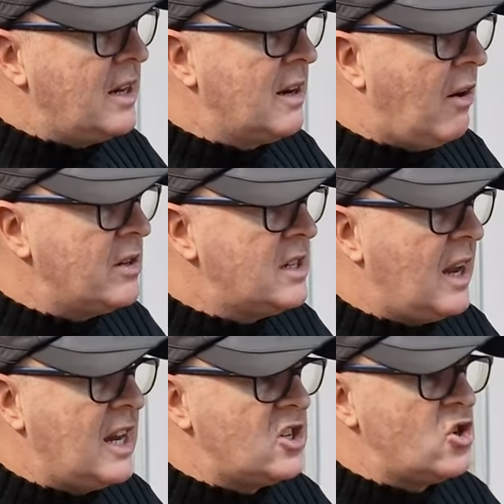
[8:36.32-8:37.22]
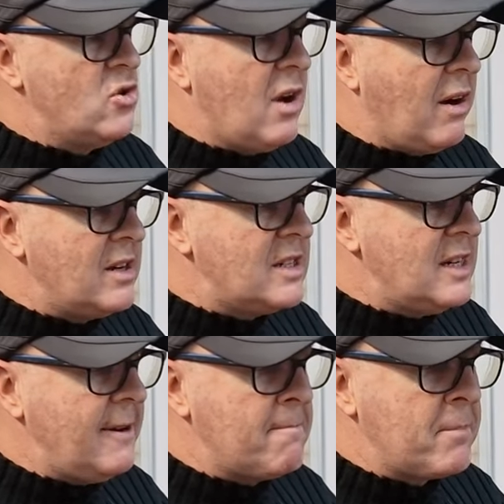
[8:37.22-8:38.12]

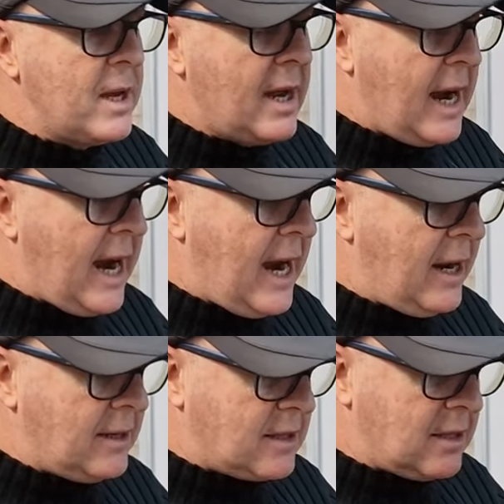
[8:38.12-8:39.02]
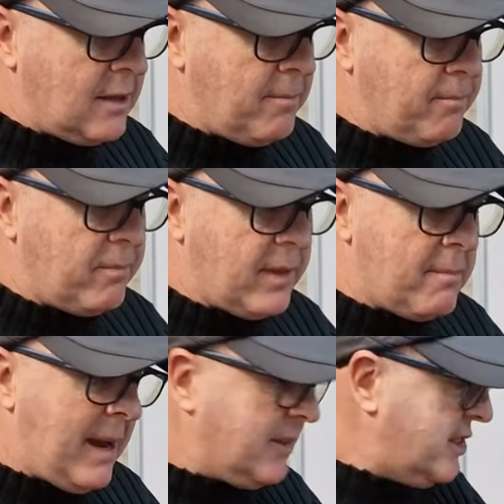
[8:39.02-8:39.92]
98290, and
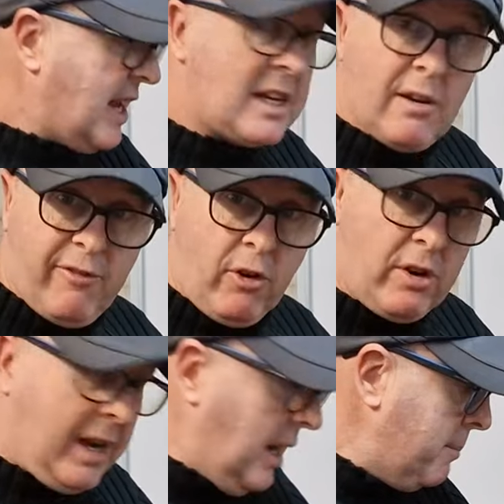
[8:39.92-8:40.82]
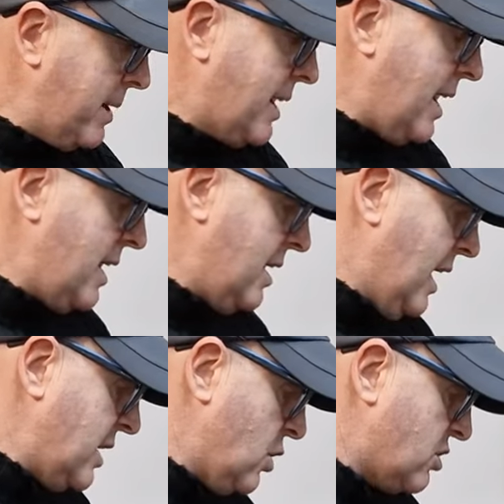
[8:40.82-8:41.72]
Matt, thank you for your help again
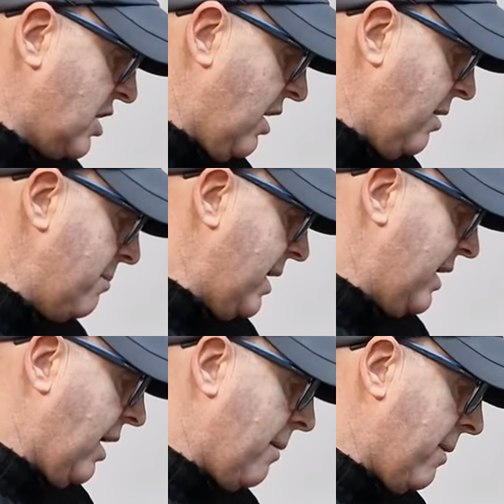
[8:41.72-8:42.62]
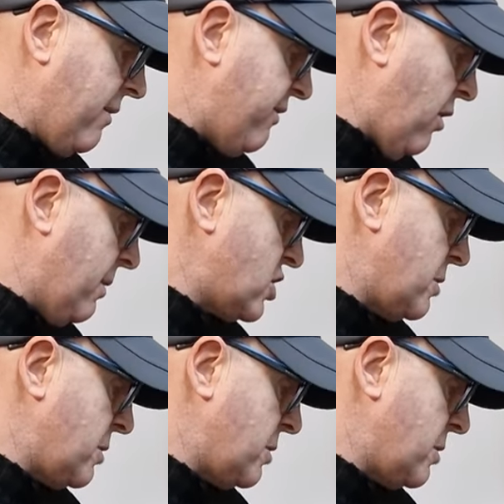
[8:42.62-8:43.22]
and your time, and I very much